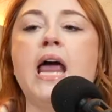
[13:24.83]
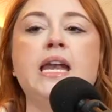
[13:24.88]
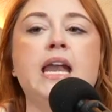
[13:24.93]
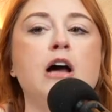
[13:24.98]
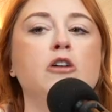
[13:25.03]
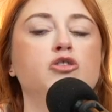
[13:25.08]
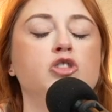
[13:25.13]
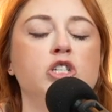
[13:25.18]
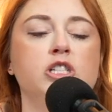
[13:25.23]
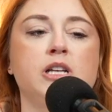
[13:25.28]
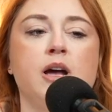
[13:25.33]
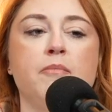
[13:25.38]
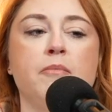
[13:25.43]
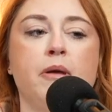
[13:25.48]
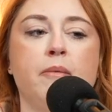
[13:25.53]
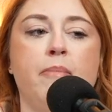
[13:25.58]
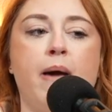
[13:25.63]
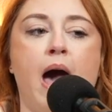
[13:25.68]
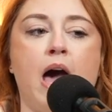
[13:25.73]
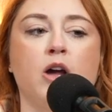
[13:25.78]
now she's
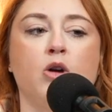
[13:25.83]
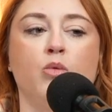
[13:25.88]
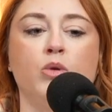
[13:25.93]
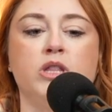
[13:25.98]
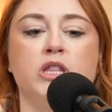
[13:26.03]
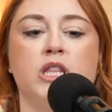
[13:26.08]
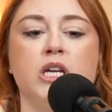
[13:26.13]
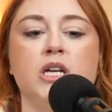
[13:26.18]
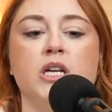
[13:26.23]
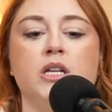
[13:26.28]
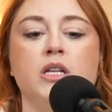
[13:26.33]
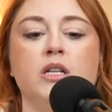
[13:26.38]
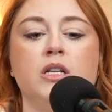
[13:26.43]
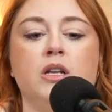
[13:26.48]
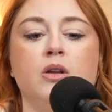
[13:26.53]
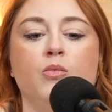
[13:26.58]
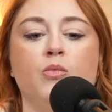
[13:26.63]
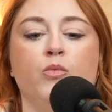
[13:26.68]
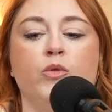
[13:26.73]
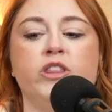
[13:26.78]
coming back with the
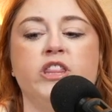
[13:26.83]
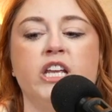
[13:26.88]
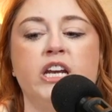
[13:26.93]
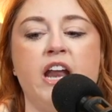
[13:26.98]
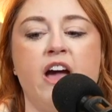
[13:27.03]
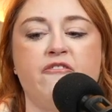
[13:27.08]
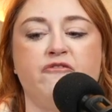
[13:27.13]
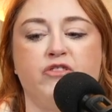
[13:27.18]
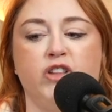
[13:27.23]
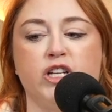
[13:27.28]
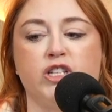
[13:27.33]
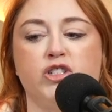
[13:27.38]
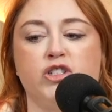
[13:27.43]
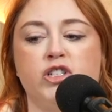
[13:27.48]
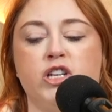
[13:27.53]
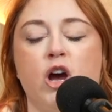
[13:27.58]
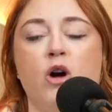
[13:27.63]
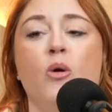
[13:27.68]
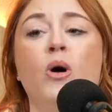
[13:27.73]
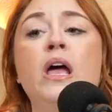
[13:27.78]
Netflix
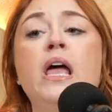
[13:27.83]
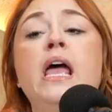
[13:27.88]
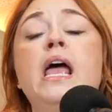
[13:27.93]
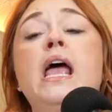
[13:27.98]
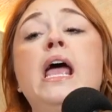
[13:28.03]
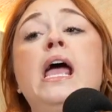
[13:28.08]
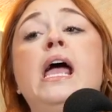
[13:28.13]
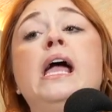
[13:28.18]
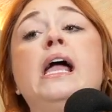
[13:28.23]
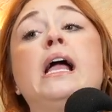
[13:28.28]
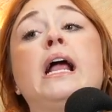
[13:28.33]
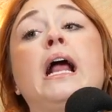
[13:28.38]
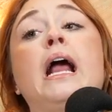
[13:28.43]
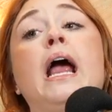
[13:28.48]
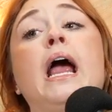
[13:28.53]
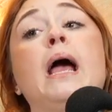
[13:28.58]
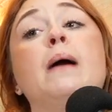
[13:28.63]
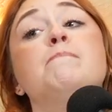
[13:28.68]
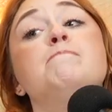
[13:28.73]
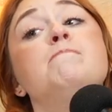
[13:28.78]
show.
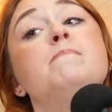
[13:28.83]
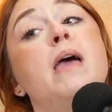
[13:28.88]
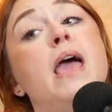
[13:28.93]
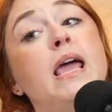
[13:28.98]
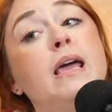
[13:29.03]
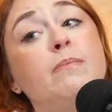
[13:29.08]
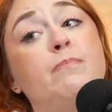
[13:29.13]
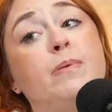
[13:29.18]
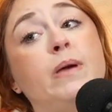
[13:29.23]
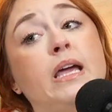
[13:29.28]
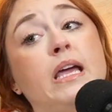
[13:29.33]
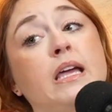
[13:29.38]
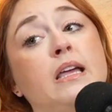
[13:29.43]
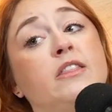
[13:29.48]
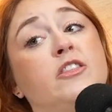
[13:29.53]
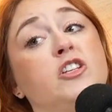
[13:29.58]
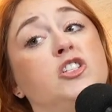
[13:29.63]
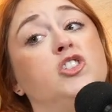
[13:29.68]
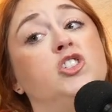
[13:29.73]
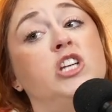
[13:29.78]
Maybe
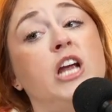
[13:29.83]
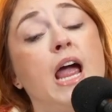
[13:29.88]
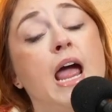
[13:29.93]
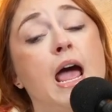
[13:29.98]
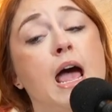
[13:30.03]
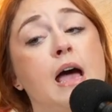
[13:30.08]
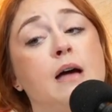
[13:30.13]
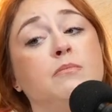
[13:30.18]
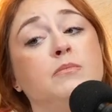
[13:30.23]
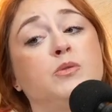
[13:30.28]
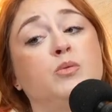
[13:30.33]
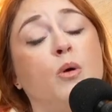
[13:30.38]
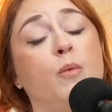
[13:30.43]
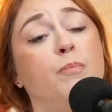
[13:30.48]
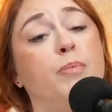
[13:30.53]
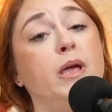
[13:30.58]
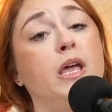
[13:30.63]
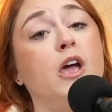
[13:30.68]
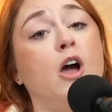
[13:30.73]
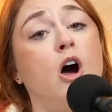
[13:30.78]
the jams will
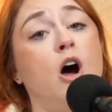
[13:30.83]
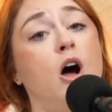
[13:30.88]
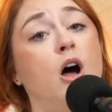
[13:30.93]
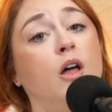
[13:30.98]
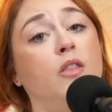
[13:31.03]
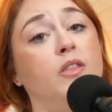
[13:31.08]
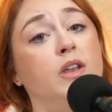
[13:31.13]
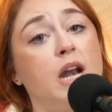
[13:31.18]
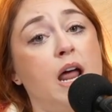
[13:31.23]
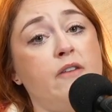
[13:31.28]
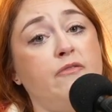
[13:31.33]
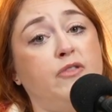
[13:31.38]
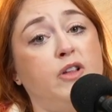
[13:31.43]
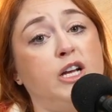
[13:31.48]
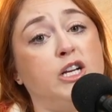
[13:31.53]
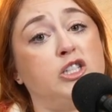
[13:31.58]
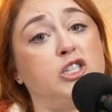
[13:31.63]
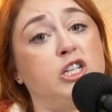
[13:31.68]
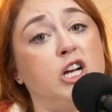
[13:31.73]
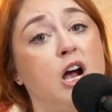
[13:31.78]
be on the Netflix
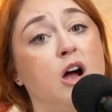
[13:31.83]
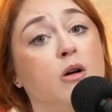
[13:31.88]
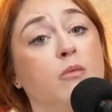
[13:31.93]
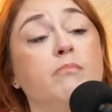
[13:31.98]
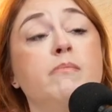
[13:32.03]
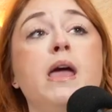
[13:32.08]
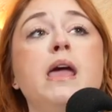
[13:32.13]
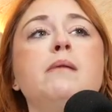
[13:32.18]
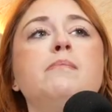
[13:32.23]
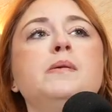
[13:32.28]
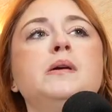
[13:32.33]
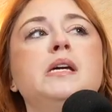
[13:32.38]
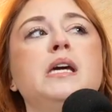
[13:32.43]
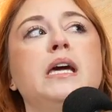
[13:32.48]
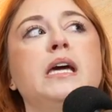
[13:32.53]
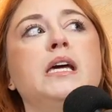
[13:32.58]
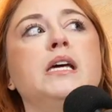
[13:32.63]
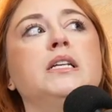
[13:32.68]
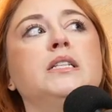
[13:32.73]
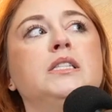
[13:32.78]
show. Maybe
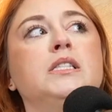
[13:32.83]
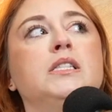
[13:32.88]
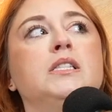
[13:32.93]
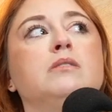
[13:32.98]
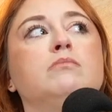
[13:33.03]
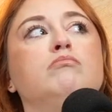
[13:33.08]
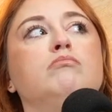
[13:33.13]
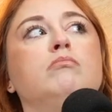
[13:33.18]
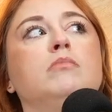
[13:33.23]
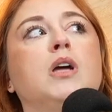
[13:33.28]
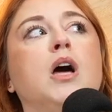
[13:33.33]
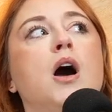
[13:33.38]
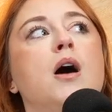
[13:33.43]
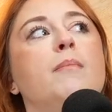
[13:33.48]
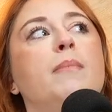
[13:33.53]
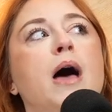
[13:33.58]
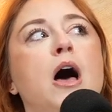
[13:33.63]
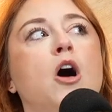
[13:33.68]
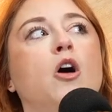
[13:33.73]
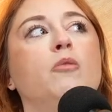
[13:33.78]
it's come
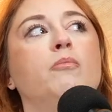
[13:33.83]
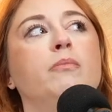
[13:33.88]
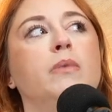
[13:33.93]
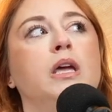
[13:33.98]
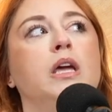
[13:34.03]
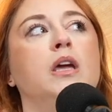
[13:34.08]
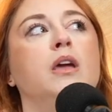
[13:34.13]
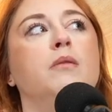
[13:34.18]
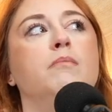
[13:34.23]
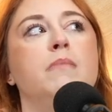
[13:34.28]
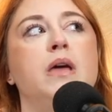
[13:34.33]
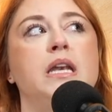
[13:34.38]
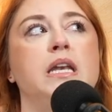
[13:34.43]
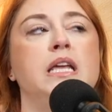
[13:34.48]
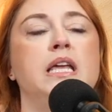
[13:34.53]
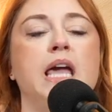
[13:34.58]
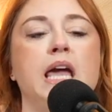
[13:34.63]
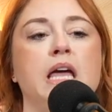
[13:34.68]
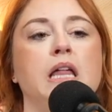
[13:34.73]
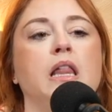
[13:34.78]
help me, Mindy
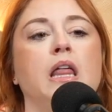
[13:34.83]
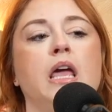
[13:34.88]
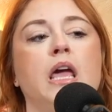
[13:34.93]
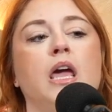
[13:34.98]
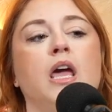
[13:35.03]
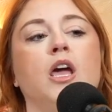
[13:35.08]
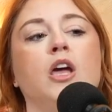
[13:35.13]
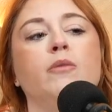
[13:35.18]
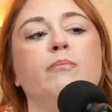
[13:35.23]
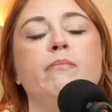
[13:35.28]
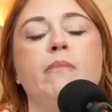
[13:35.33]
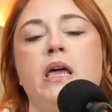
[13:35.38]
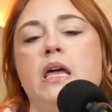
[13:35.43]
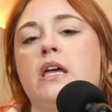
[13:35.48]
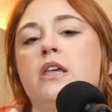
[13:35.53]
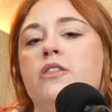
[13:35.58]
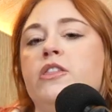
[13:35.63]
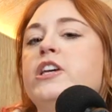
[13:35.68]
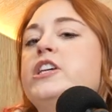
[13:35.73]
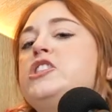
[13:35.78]
Kaling,
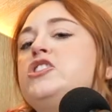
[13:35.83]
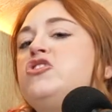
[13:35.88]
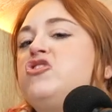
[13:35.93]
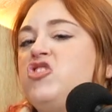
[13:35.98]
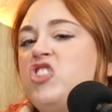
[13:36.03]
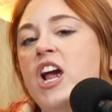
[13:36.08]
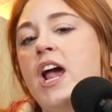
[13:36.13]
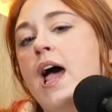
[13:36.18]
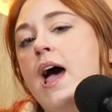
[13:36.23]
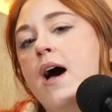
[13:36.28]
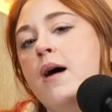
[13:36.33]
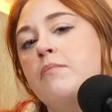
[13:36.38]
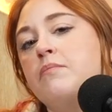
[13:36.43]
make this jam.